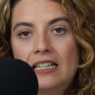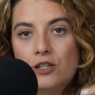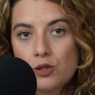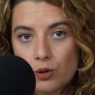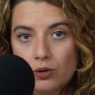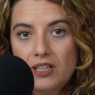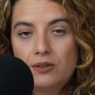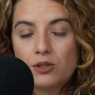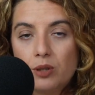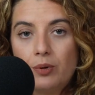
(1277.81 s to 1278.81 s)
scroll
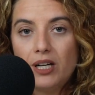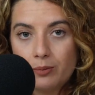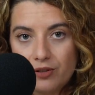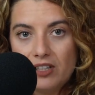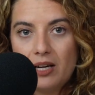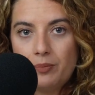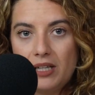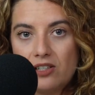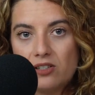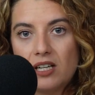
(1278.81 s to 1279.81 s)
down to the bottom of that
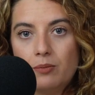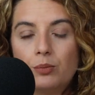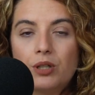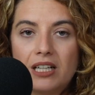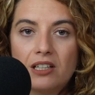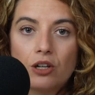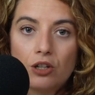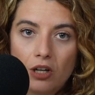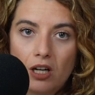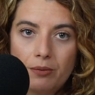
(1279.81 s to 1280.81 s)
page and book in a
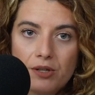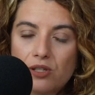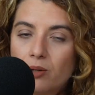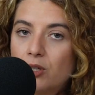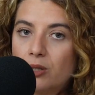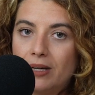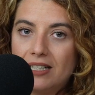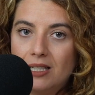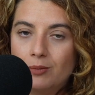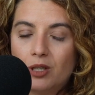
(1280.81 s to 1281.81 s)
call with someone on my team.